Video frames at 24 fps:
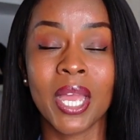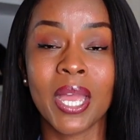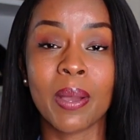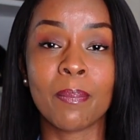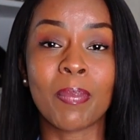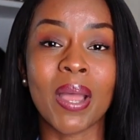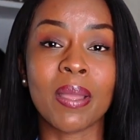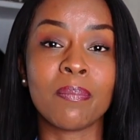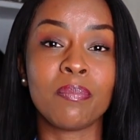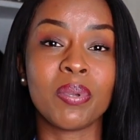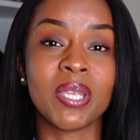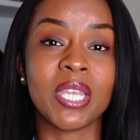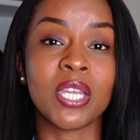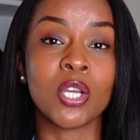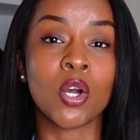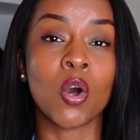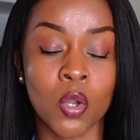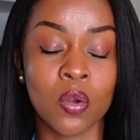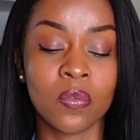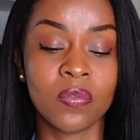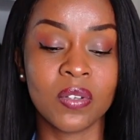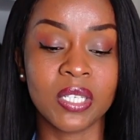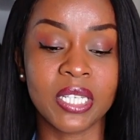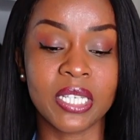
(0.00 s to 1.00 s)
by being
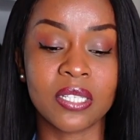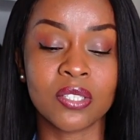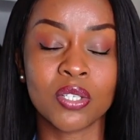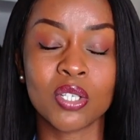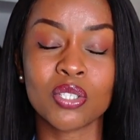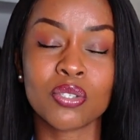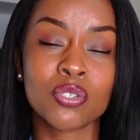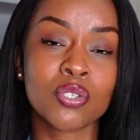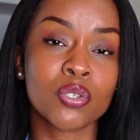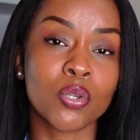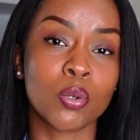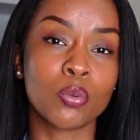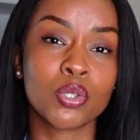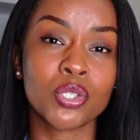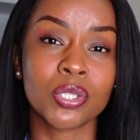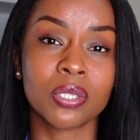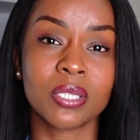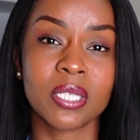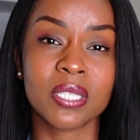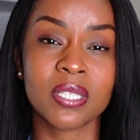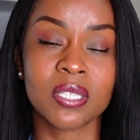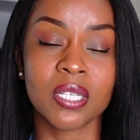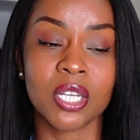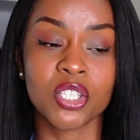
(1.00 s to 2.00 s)
overly, not social
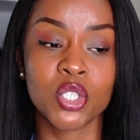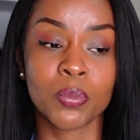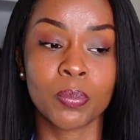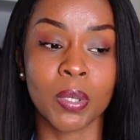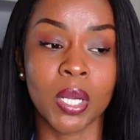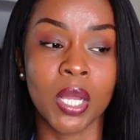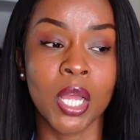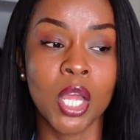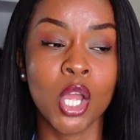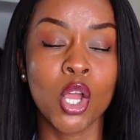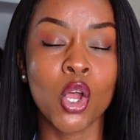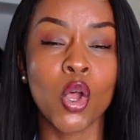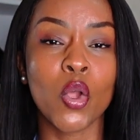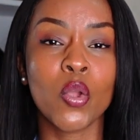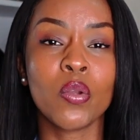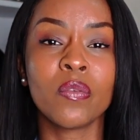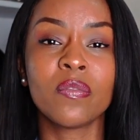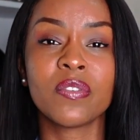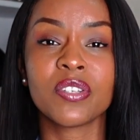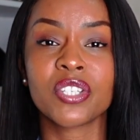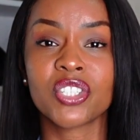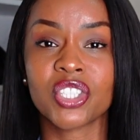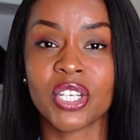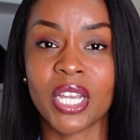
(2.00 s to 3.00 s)
as such, but
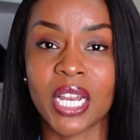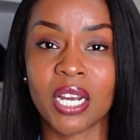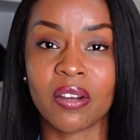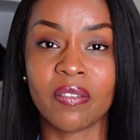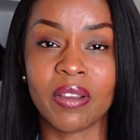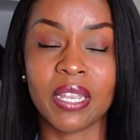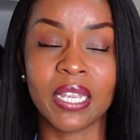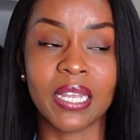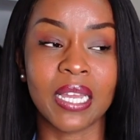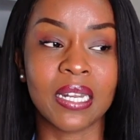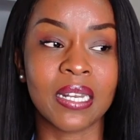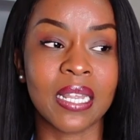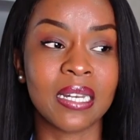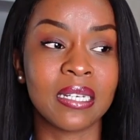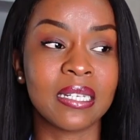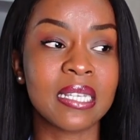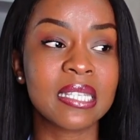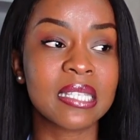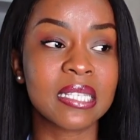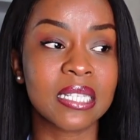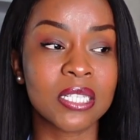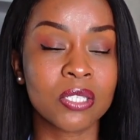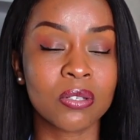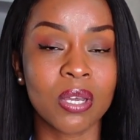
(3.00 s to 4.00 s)
oversharing and
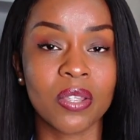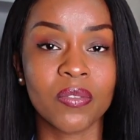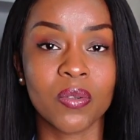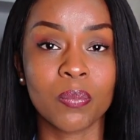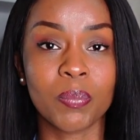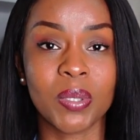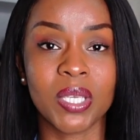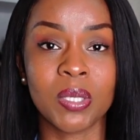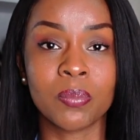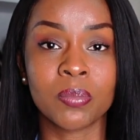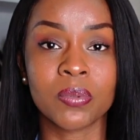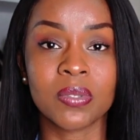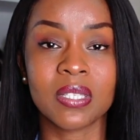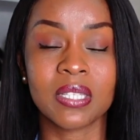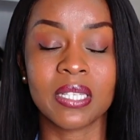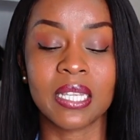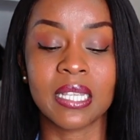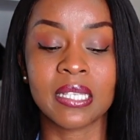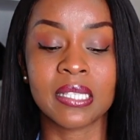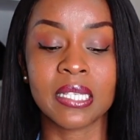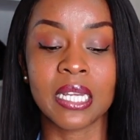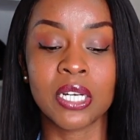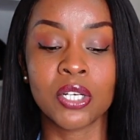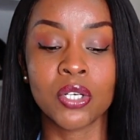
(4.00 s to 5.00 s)
listening to other people's
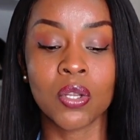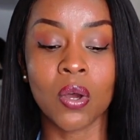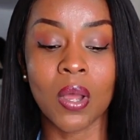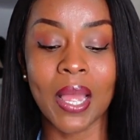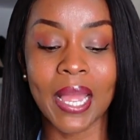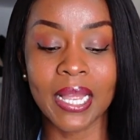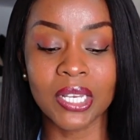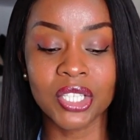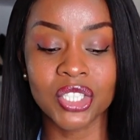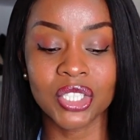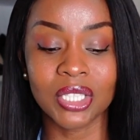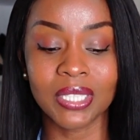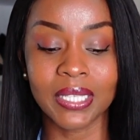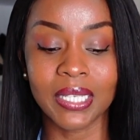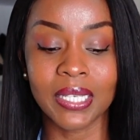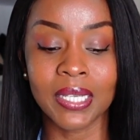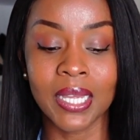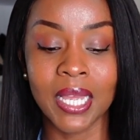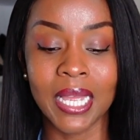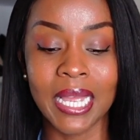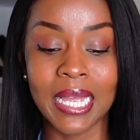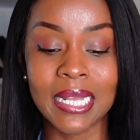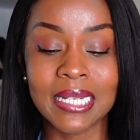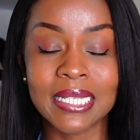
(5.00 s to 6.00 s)
things and not actually
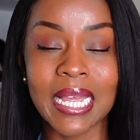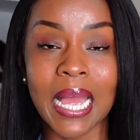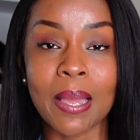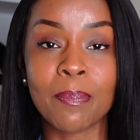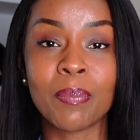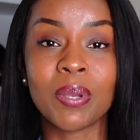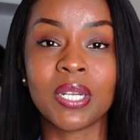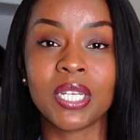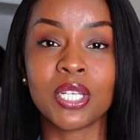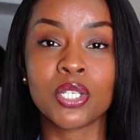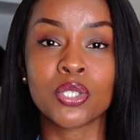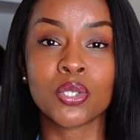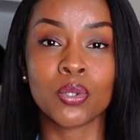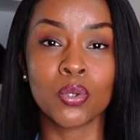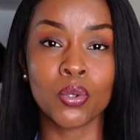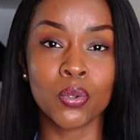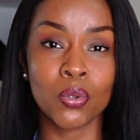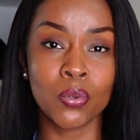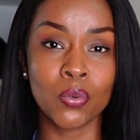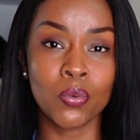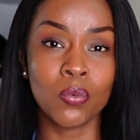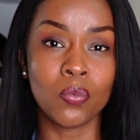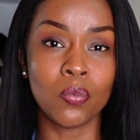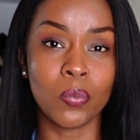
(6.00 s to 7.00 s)
tapping into
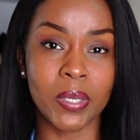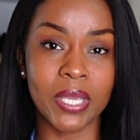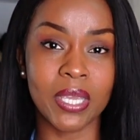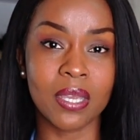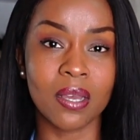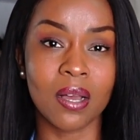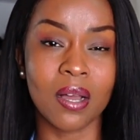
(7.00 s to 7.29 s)
who we